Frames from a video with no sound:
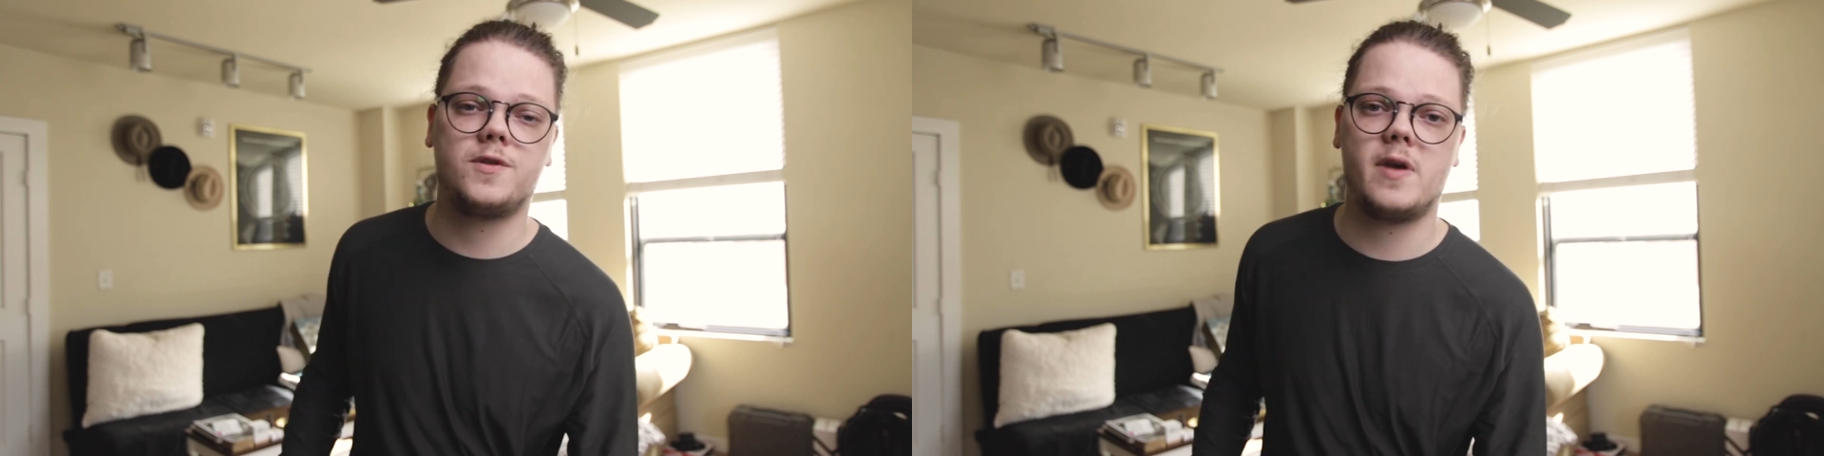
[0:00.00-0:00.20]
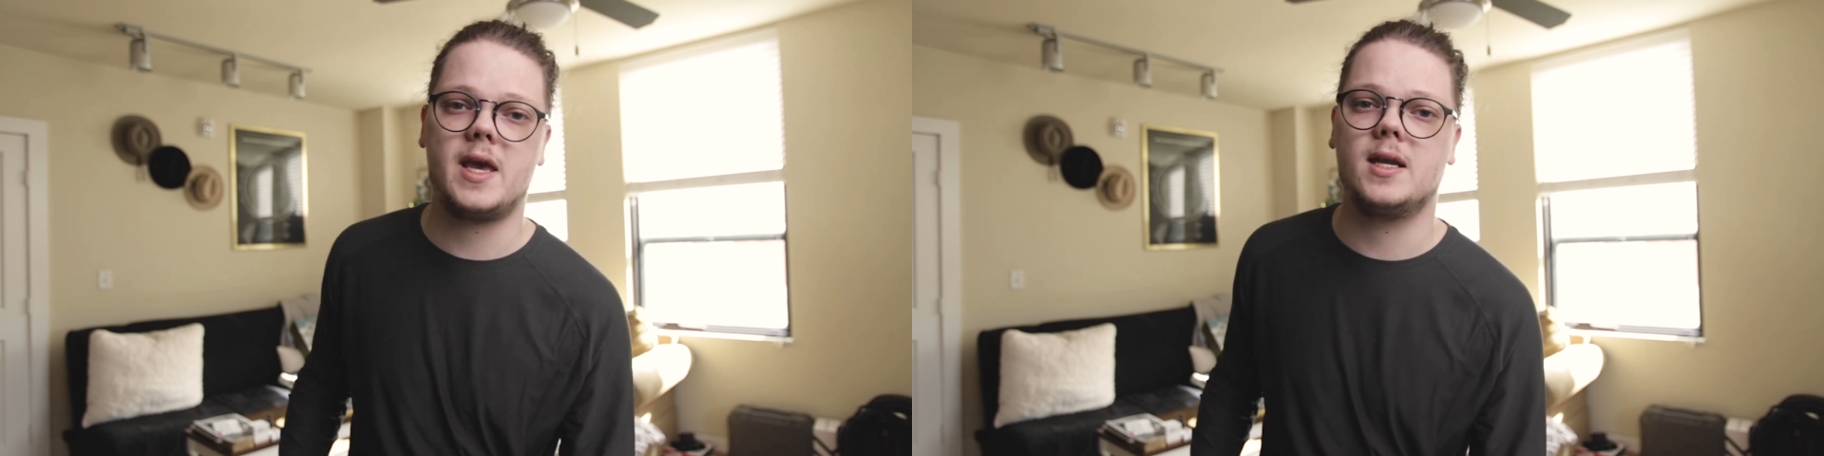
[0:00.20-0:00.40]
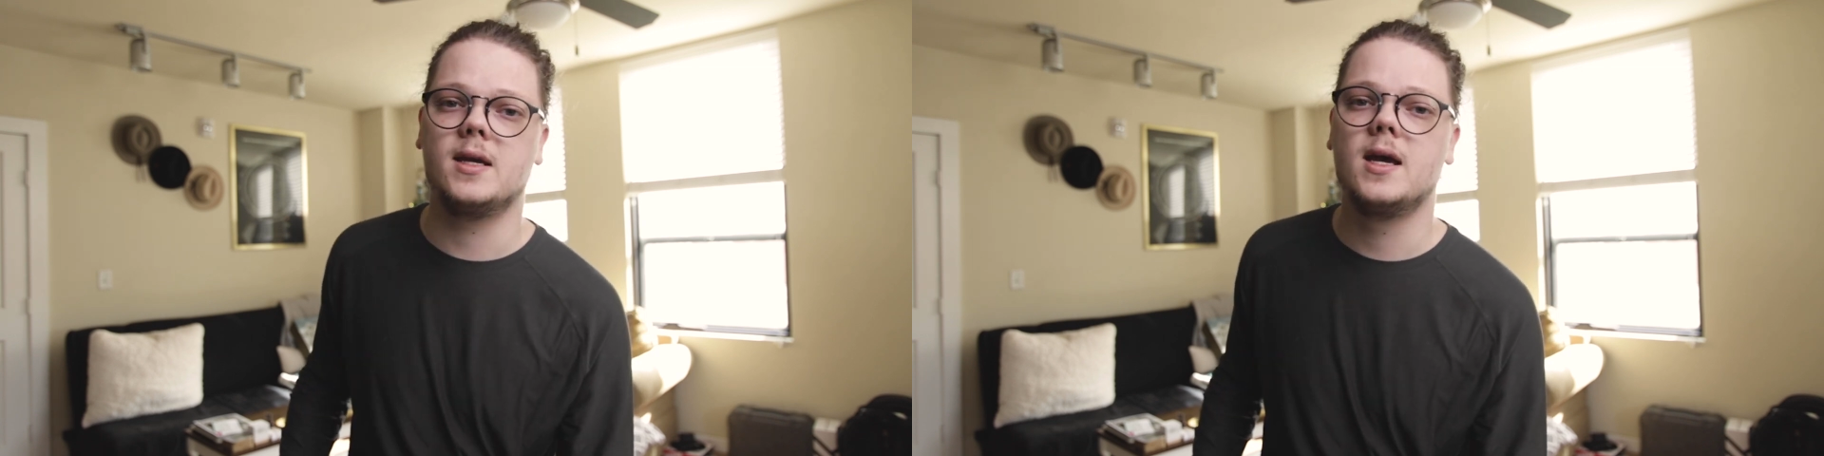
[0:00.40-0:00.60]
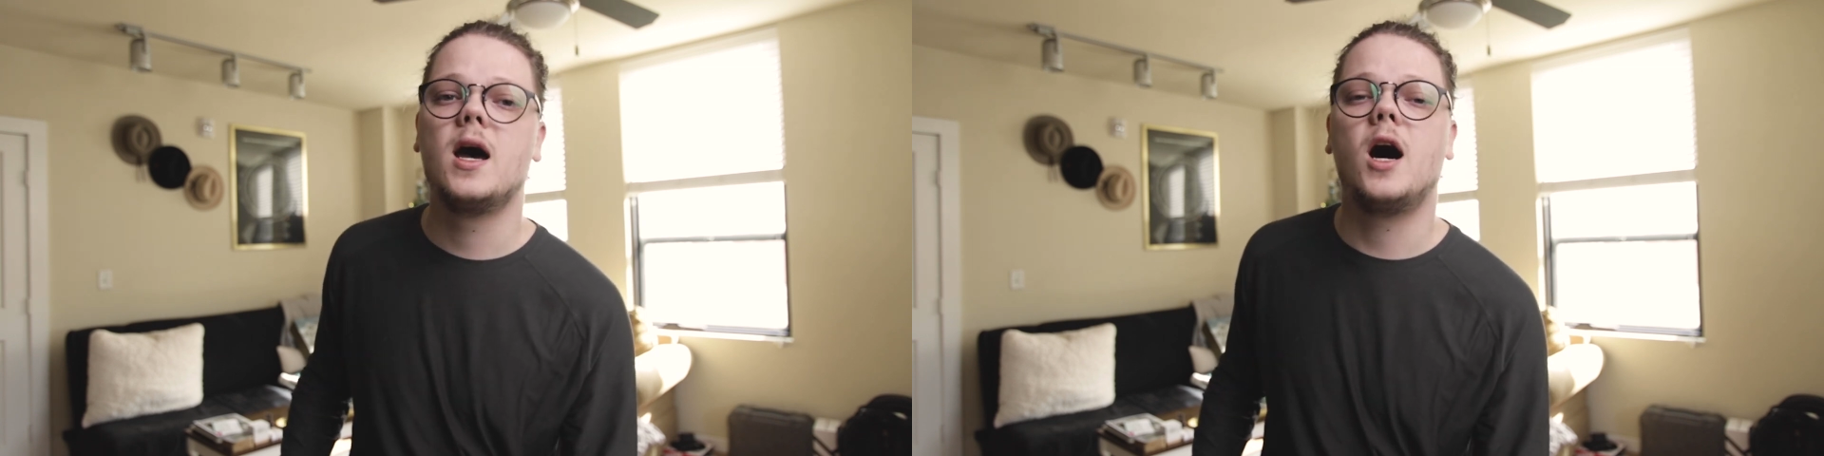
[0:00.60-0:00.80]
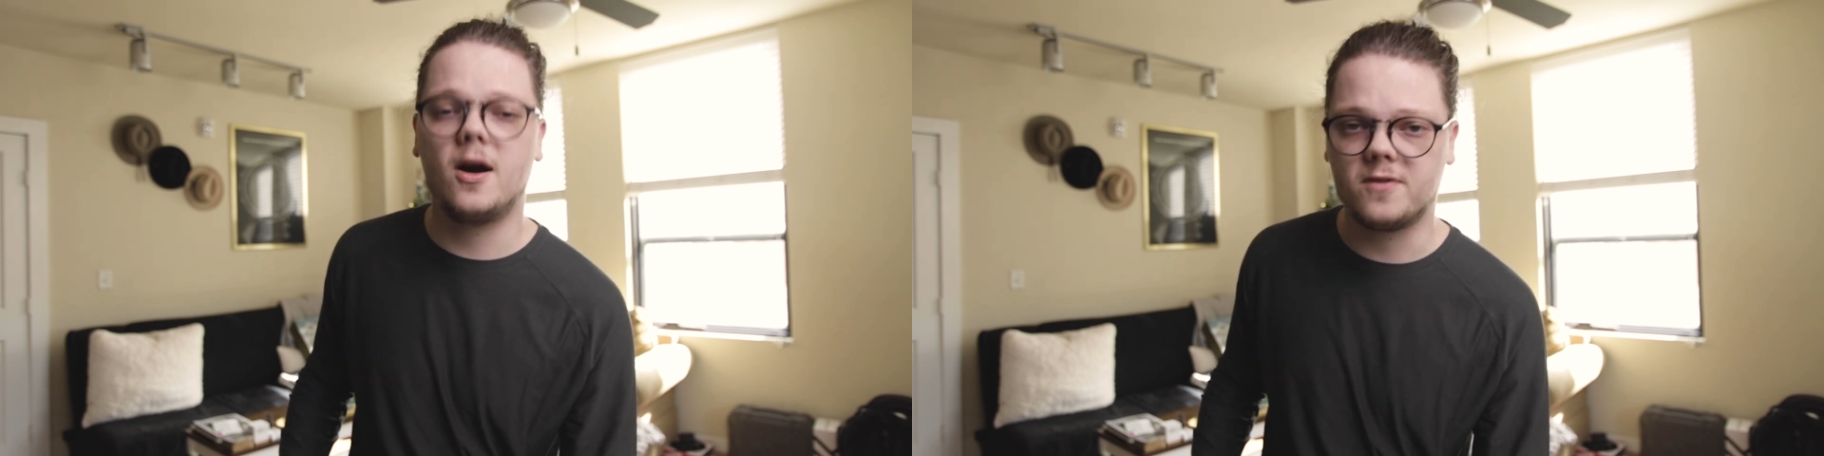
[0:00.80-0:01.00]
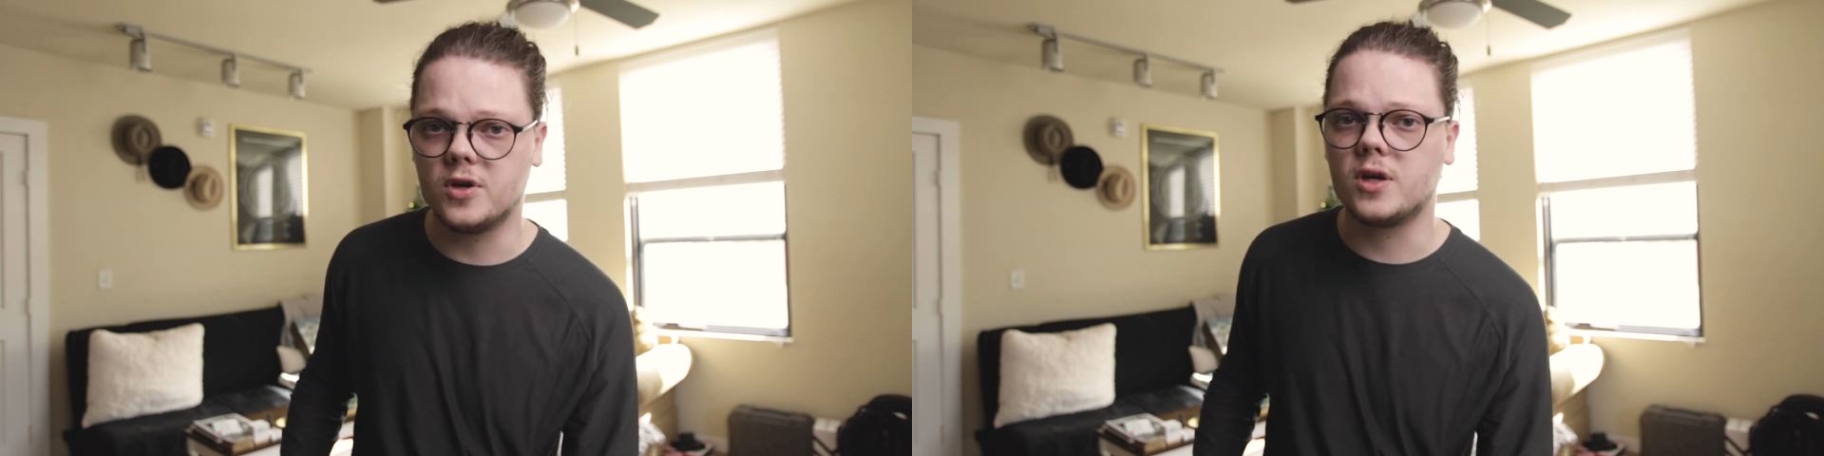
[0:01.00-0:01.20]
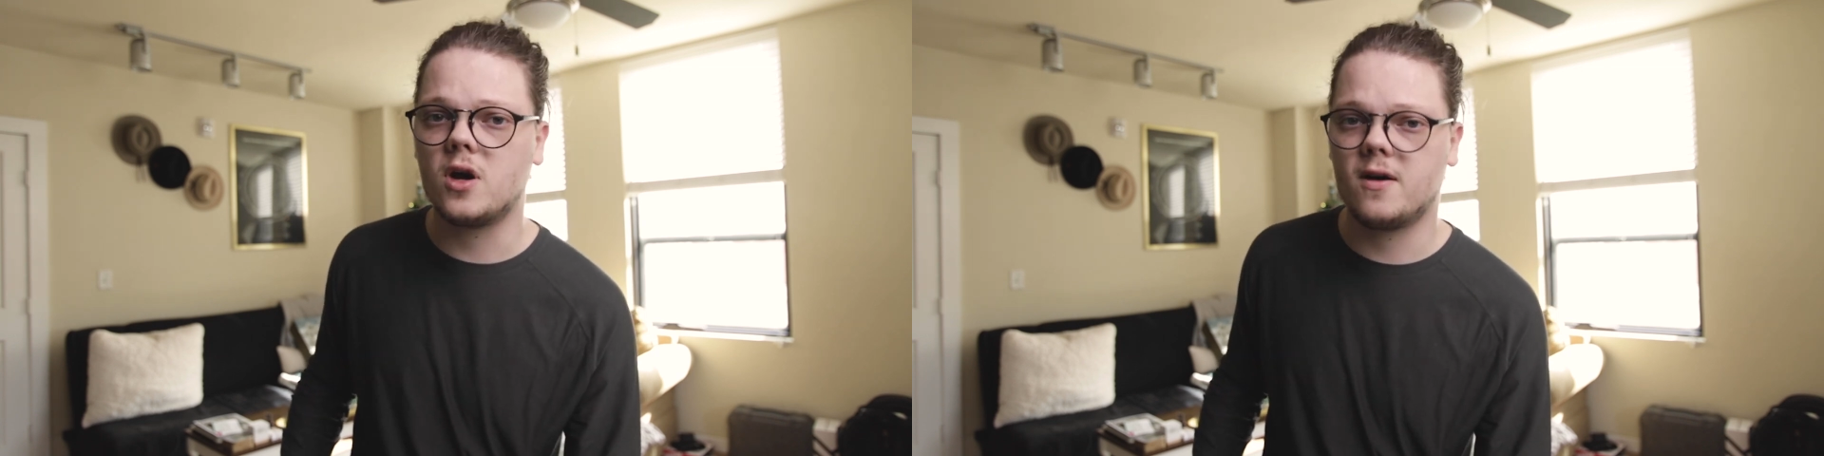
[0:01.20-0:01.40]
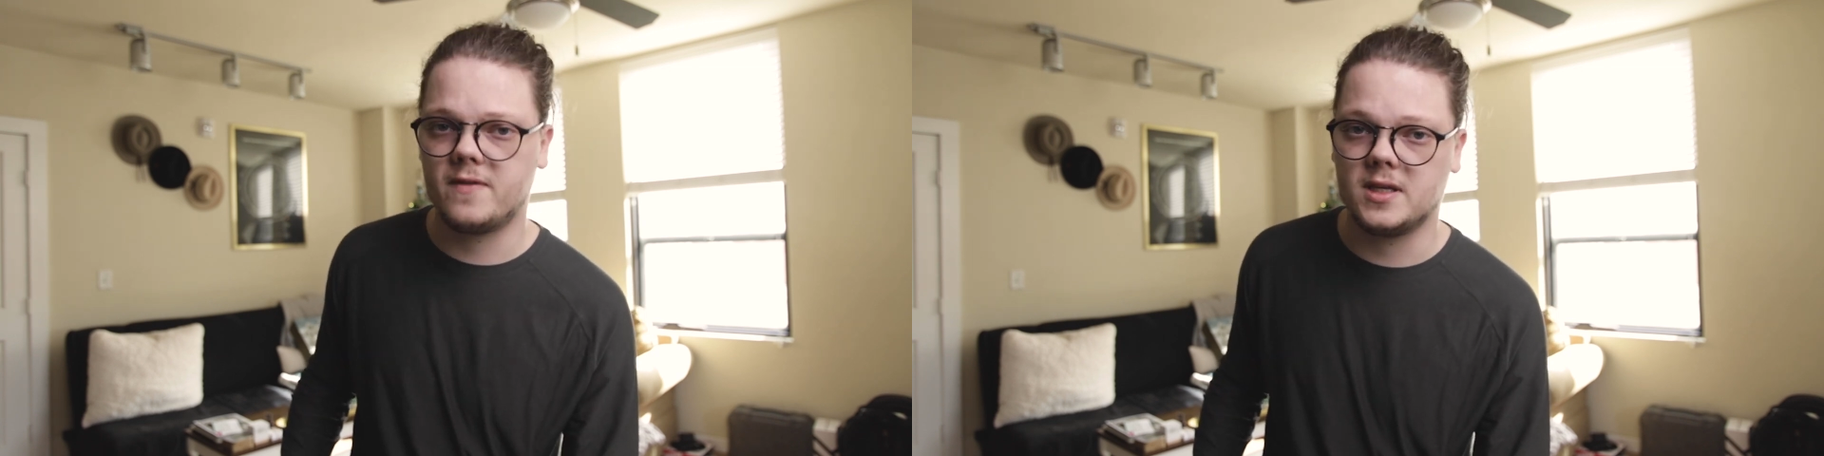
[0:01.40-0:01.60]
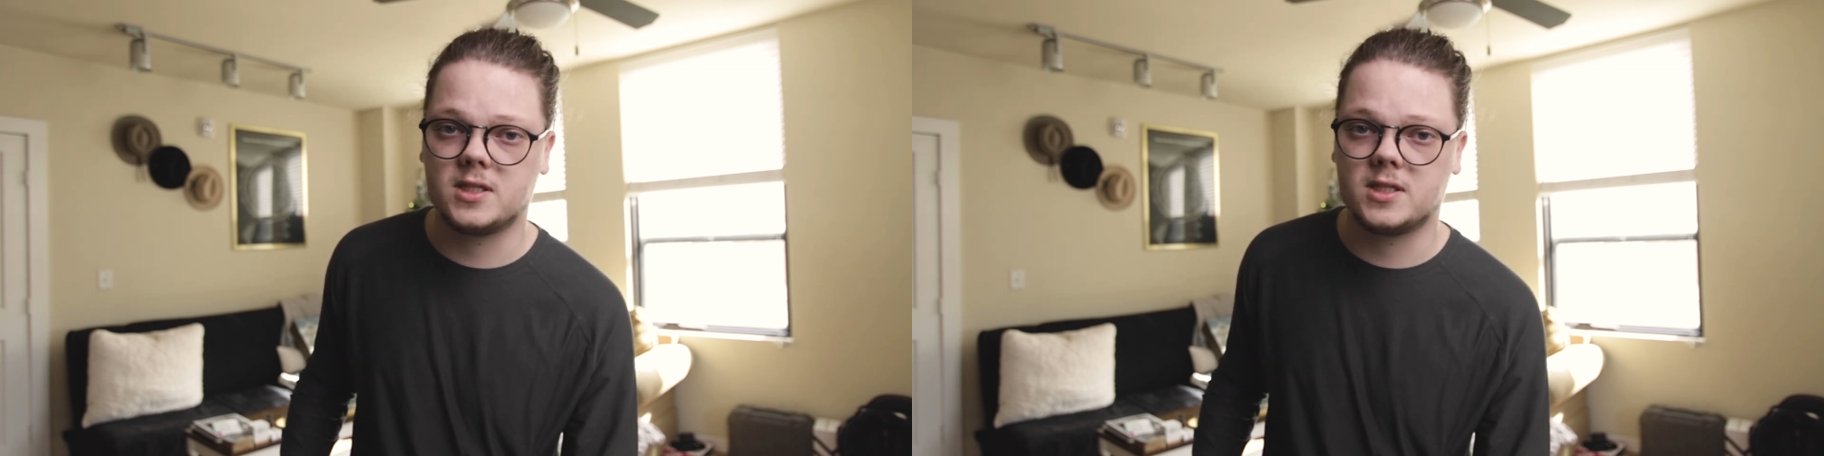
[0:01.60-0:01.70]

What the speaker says: fan of good coffee.